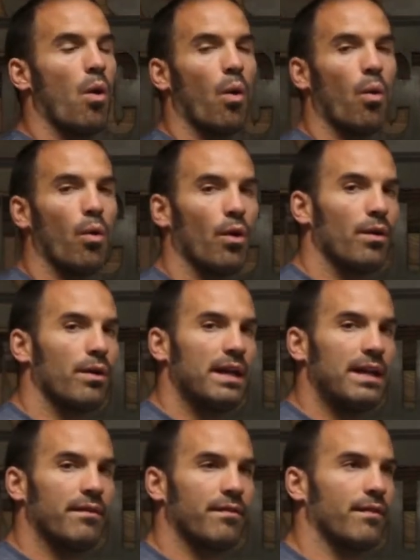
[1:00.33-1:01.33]
Or
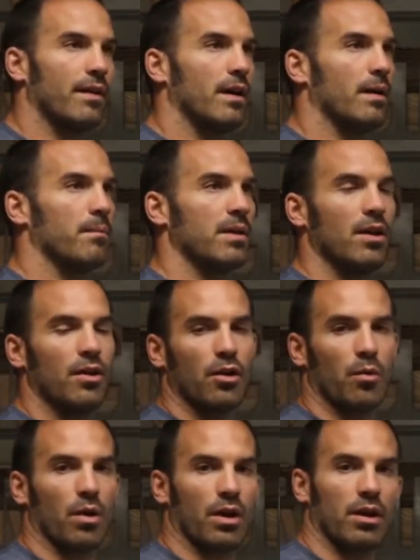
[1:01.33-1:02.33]
if
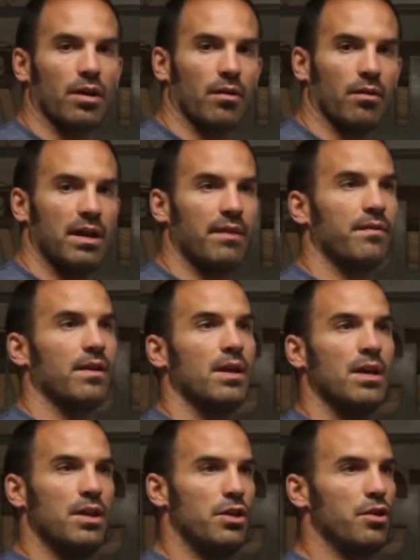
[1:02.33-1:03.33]
you're working on a lift,
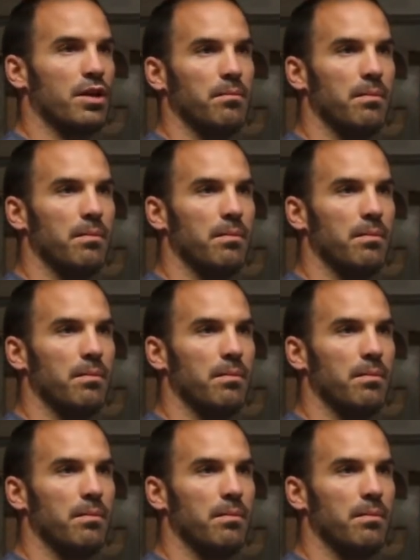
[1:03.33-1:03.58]
you can